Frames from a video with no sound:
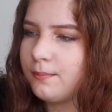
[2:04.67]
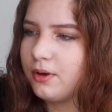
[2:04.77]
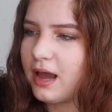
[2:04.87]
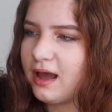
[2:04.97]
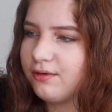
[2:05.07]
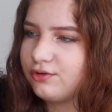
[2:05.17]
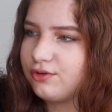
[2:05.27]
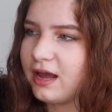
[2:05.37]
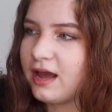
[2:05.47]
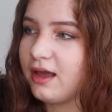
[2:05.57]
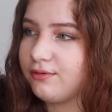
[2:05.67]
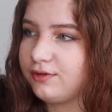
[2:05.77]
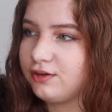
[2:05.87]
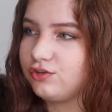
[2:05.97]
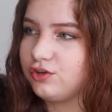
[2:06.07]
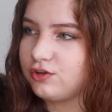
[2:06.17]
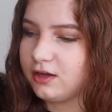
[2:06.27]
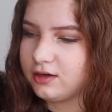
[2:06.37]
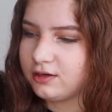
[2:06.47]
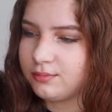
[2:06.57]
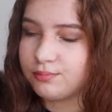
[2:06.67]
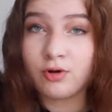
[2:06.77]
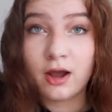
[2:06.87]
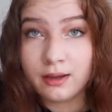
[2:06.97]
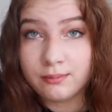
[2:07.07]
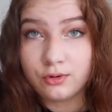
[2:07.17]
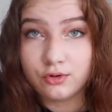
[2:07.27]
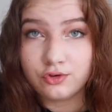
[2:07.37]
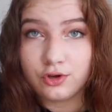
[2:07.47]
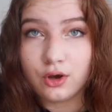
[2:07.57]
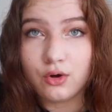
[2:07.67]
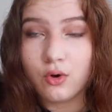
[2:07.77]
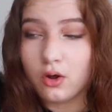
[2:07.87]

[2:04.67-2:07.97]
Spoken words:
But after that, I think she's like prime, good to go.